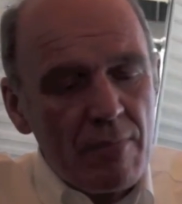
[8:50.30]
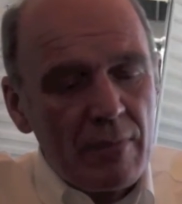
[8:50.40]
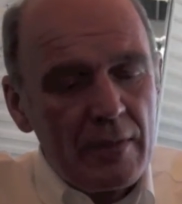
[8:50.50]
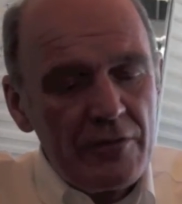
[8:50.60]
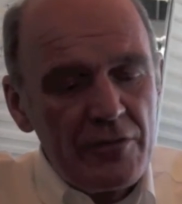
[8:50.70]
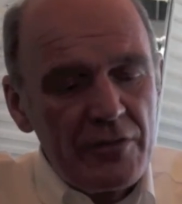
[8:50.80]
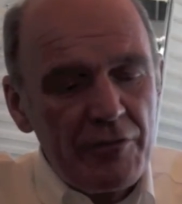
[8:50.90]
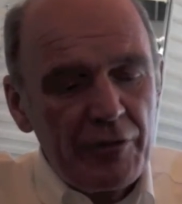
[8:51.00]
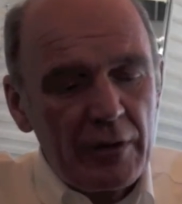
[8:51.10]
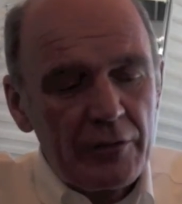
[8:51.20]
This is
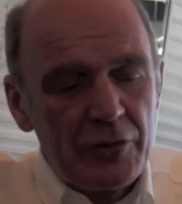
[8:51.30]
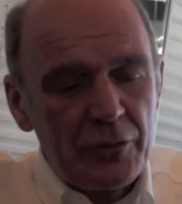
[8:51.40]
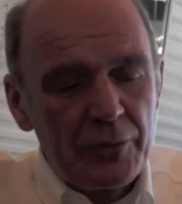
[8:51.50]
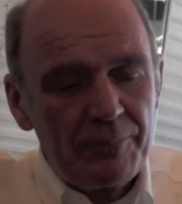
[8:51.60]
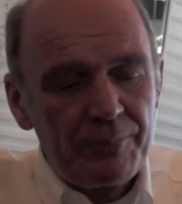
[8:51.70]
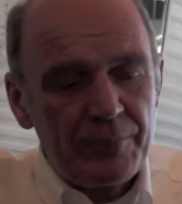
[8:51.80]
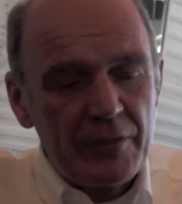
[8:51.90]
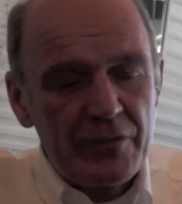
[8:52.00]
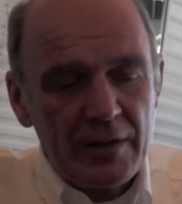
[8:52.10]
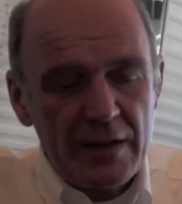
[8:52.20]
difficult to
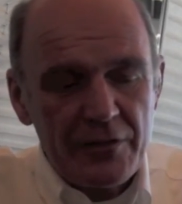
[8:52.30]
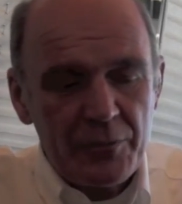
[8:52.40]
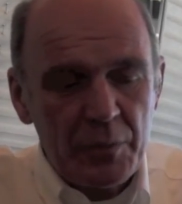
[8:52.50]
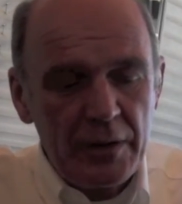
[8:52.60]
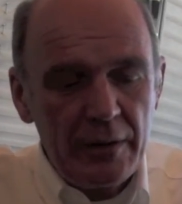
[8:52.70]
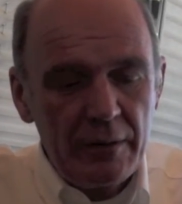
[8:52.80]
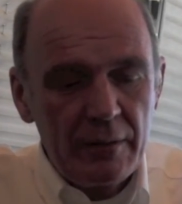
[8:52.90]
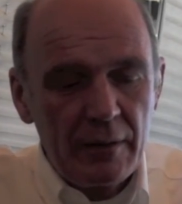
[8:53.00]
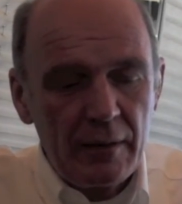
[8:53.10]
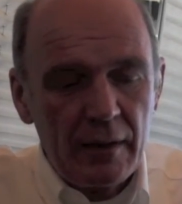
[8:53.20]
discuss. We
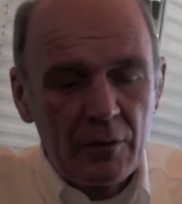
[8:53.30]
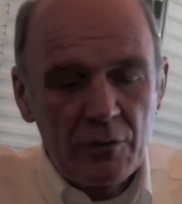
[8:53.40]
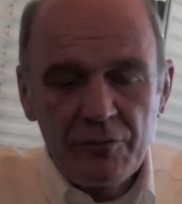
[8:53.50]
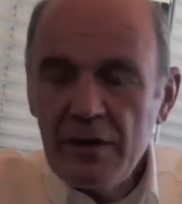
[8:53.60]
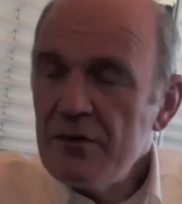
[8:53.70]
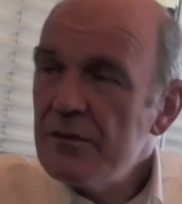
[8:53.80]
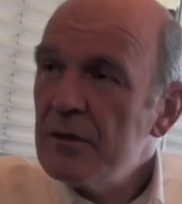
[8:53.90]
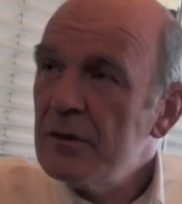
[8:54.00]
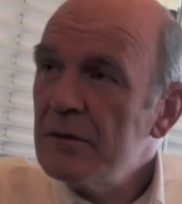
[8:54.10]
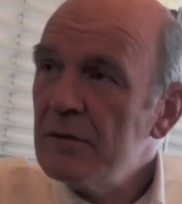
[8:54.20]
are convinced
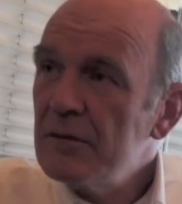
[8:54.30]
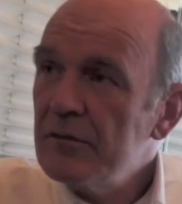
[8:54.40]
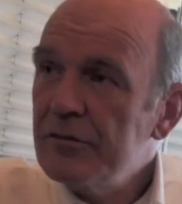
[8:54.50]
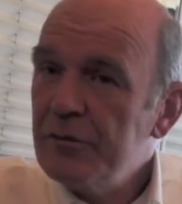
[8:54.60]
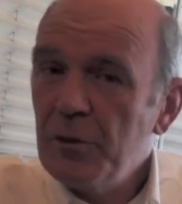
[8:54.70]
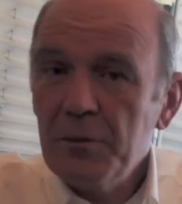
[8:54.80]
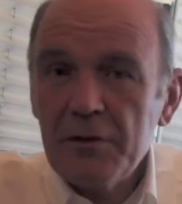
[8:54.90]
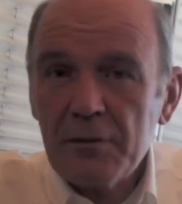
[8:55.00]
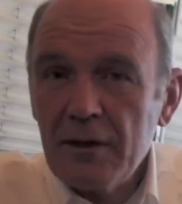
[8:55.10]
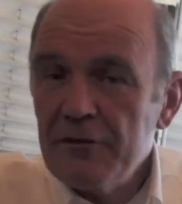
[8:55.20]
that four-wheel
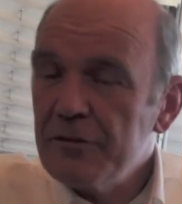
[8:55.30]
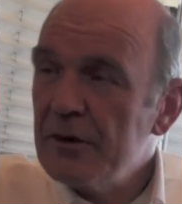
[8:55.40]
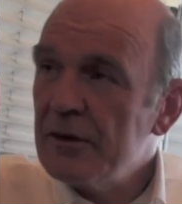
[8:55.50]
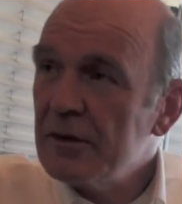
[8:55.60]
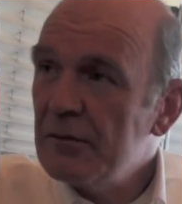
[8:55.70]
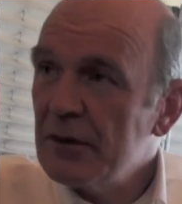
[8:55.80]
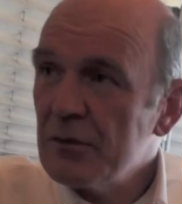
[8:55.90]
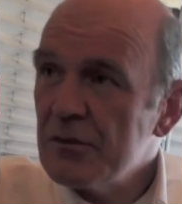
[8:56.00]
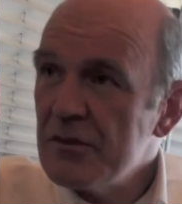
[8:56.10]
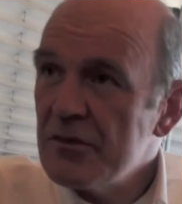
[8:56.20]
drive, that the
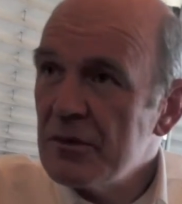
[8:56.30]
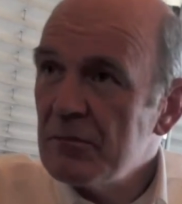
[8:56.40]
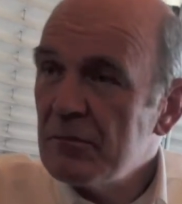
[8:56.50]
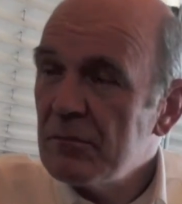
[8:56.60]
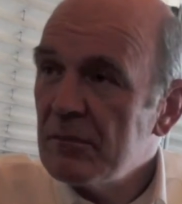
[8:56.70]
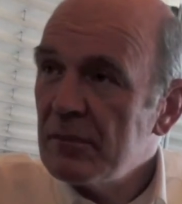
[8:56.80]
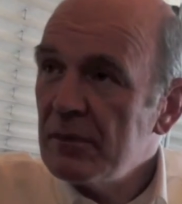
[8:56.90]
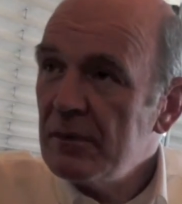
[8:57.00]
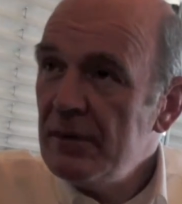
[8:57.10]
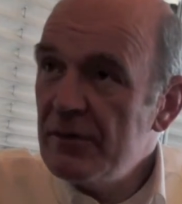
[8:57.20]
Quattro system
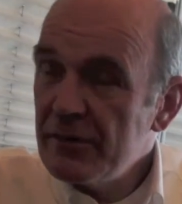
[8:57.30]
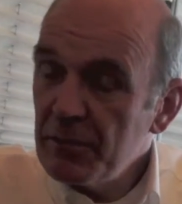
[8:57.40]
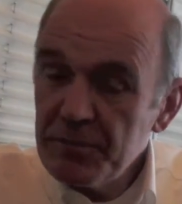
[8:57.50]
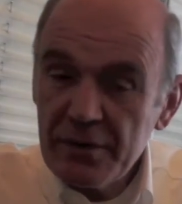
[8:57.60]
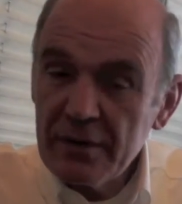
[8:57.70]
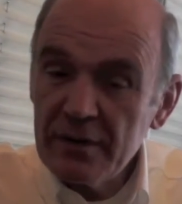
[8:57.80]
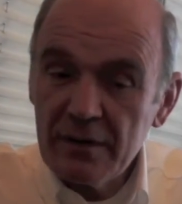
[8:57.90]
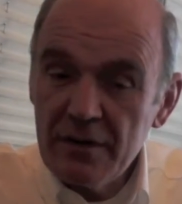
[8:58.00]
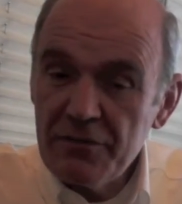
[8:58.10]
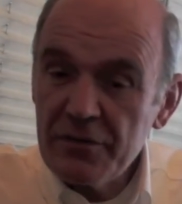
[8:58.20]
is something that
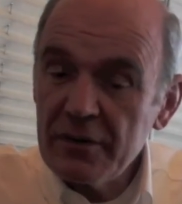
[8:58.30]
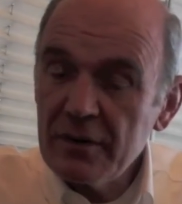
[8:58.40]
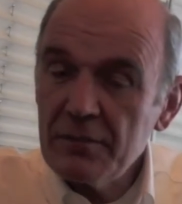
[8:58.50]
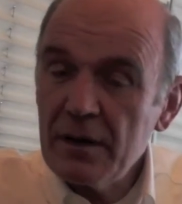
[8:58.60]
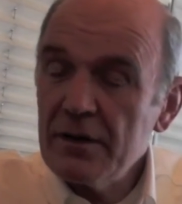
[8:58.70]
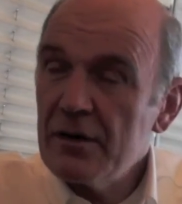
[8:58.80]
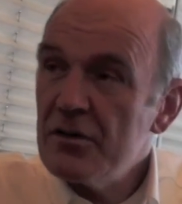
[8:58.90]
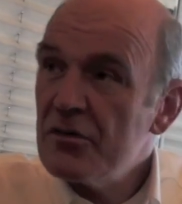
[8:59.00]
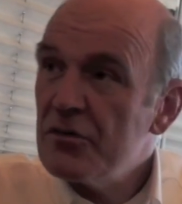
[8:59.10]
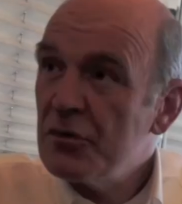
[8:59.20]
gives an
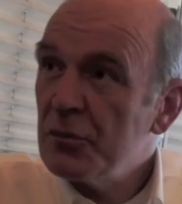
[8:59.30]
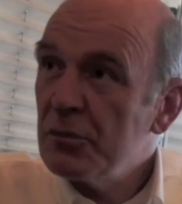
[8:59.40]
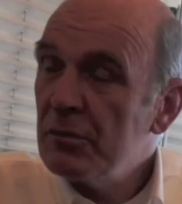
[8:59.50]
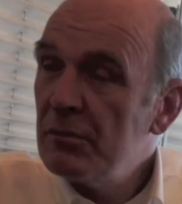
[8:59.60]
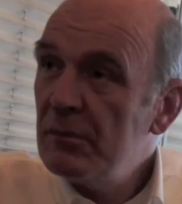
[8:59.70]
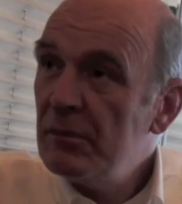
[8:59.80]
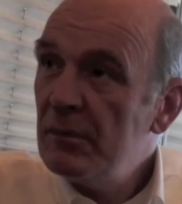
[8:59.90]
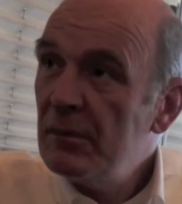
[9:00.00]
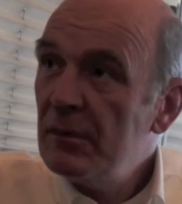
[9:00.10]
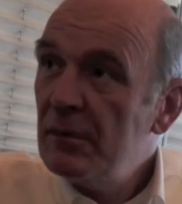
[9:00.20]
advantage to
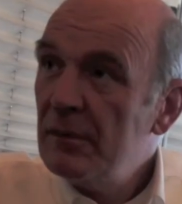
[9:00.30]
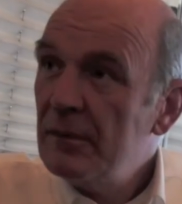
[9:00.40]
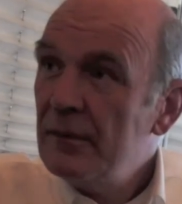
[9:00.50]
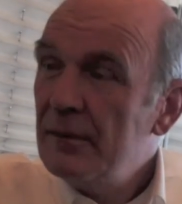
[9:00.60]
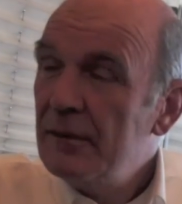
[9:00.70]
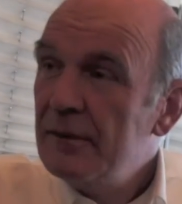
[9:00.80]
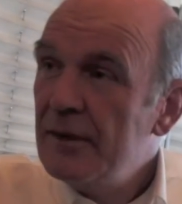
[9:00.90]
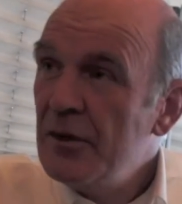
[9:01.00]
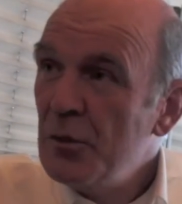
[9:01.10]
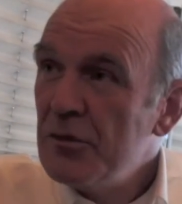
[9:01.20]
the
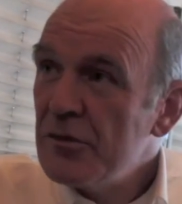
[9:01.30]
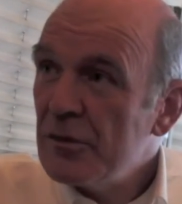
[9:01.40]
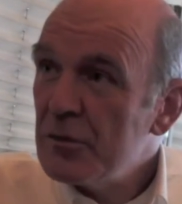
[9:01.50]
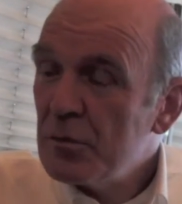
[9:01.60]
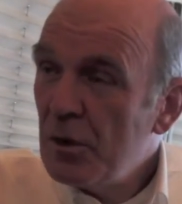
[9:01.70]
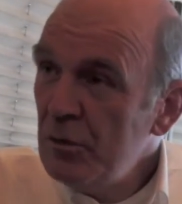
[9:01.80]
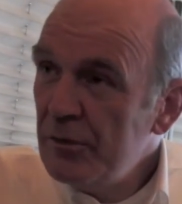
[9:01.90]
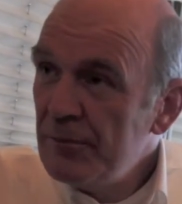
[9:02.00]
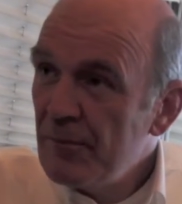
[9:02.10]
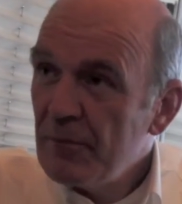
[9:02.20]
users on the road,
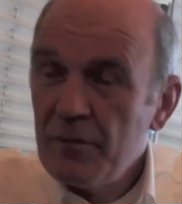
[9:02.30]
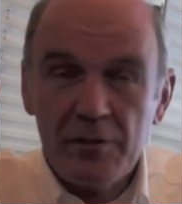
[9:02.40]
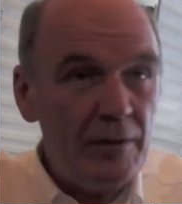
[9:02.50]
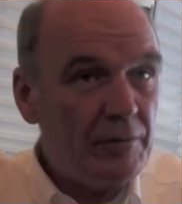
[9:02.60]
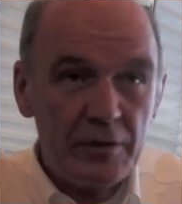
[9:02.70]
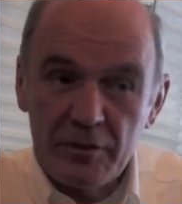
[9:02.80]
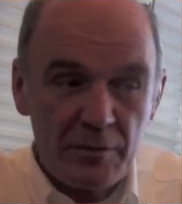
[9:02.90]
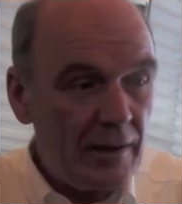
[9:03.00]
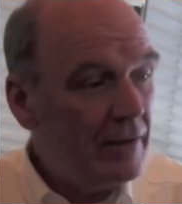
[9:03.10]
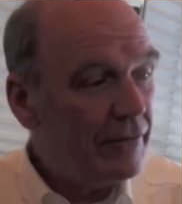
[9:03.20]
wherever they
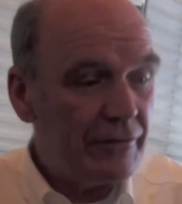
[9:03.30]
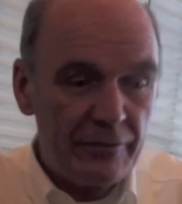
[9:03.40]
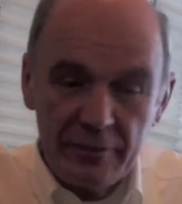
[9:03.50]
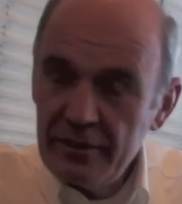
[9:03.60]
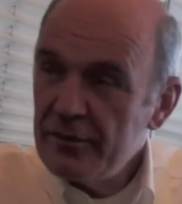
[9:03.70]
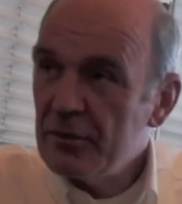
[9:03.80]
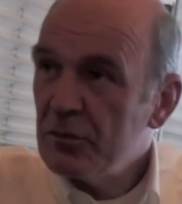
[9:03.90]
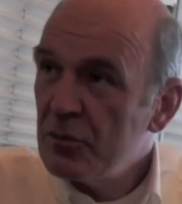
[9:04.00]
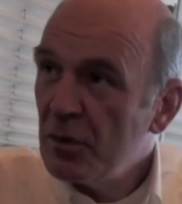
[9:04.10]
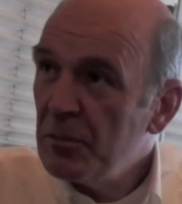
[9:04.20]
drive. Is it on
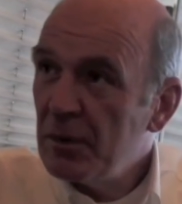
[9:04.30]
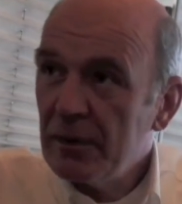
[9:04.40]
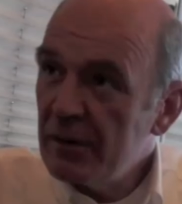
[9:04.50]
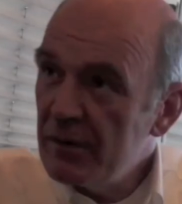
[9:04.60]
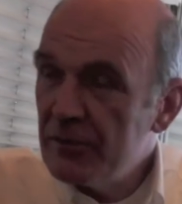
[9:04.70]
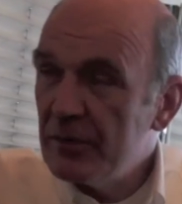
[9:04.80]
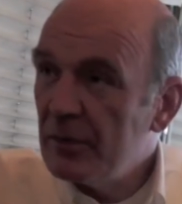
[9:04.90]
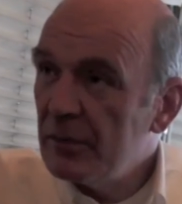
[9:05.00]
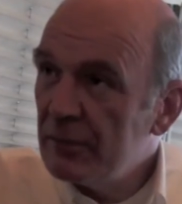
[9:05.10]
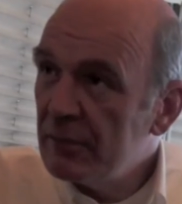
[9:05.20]
tarmac, is it
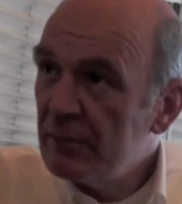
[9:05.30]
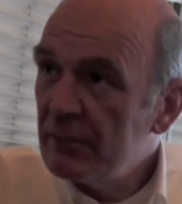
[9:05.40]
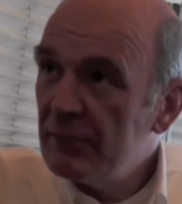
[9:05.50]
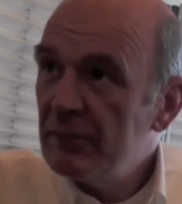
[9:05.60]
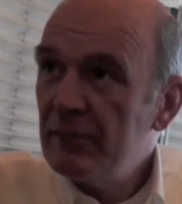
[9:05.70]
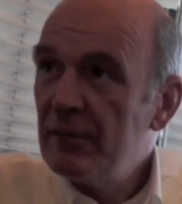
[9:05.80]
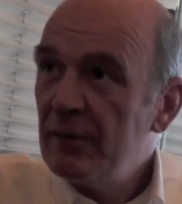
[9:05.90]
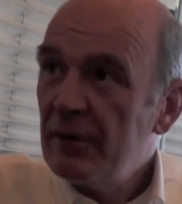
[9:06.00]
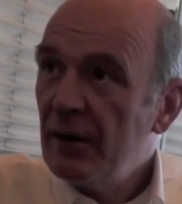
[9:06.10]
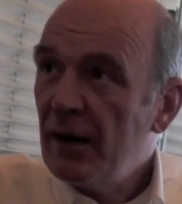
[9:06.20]

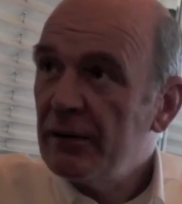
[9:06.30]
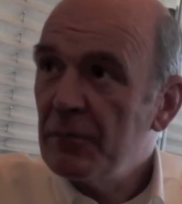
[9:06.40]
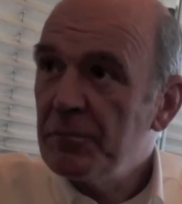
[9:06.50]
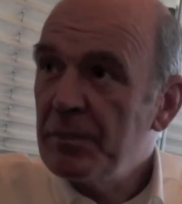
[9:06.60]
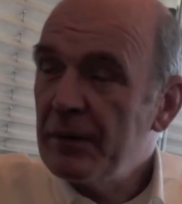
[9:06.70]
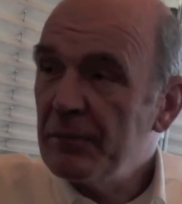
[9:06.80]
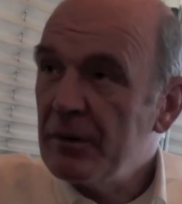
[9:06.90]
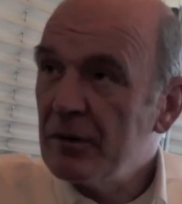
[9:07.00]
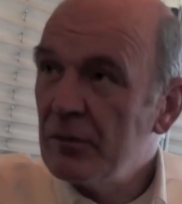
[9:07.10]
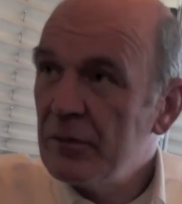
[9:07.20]
under bad
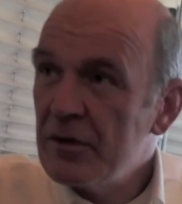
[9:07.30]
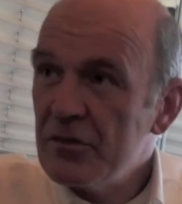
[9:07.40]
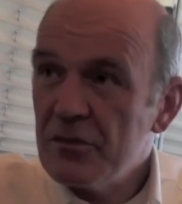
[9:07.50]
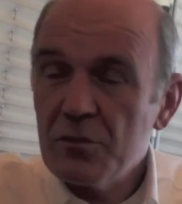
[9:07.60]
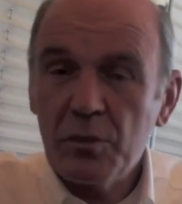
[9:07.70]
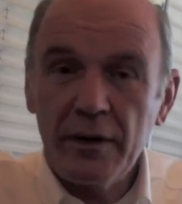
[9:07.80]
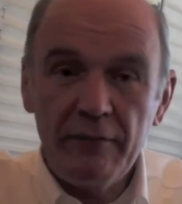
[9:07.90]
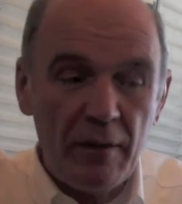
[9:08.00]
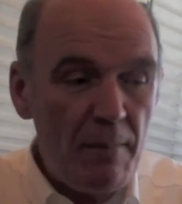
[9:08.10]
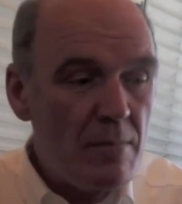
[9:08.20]
weather conditions,
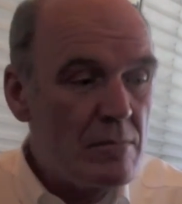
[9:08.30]
whatever.